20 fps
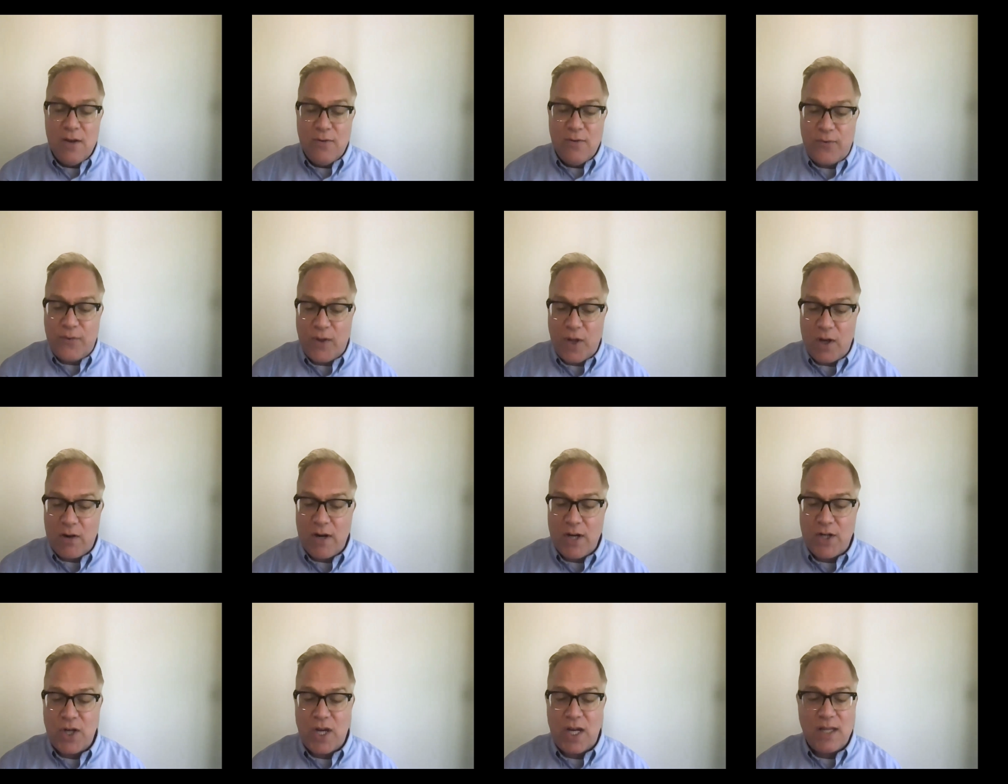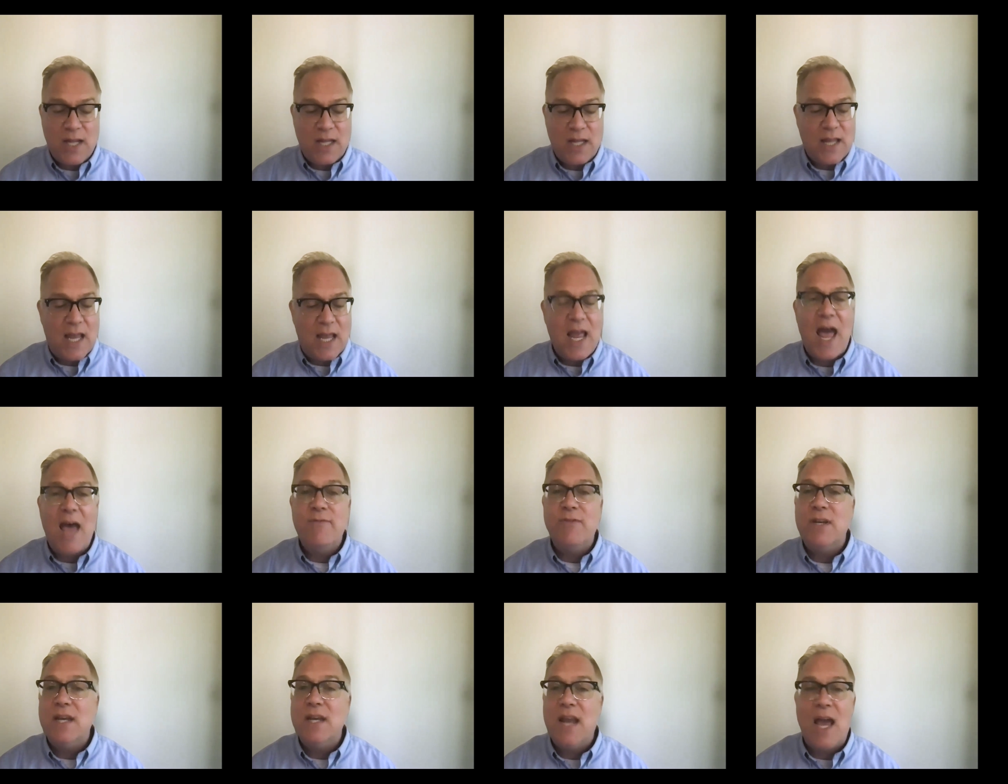flourishing that they
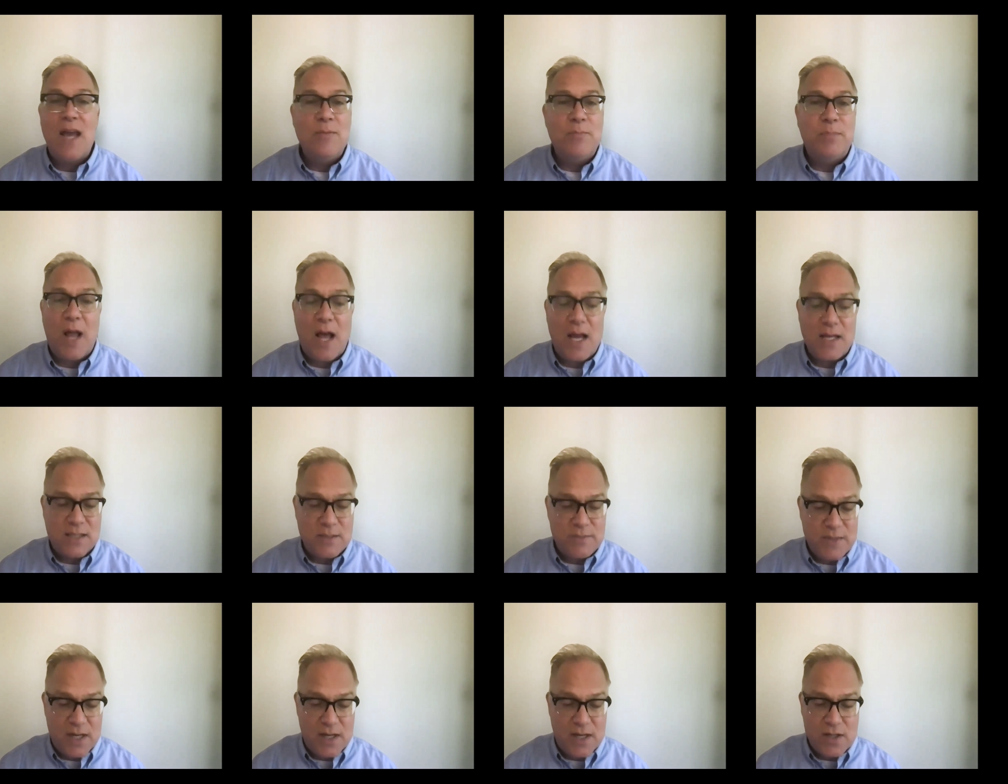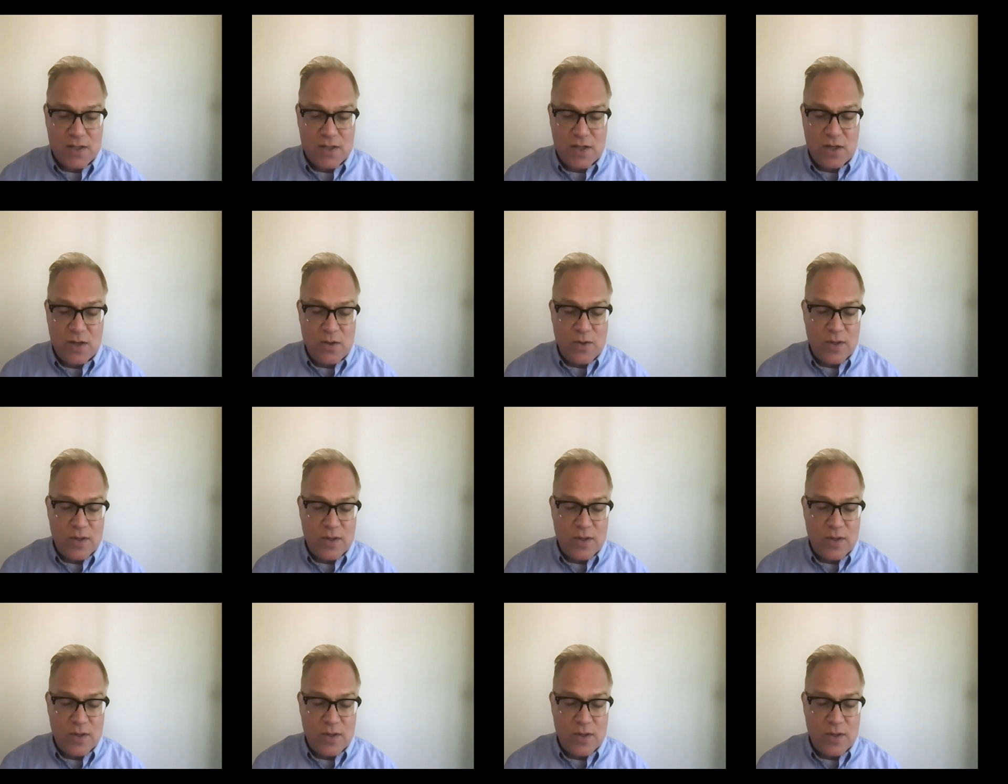haven't yet blossomed into,